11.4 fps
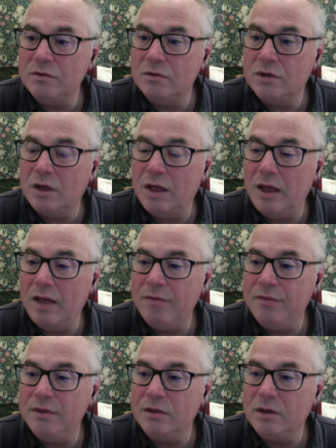uh, I
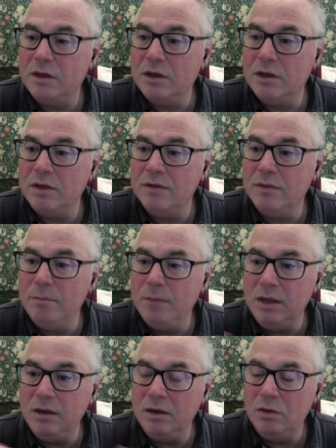think uh, the
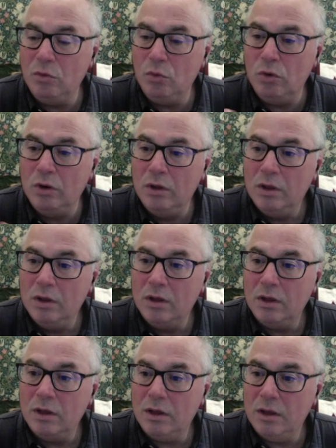mean
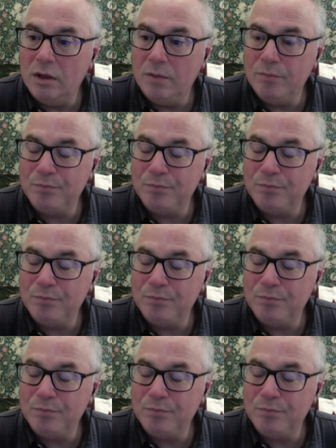uh,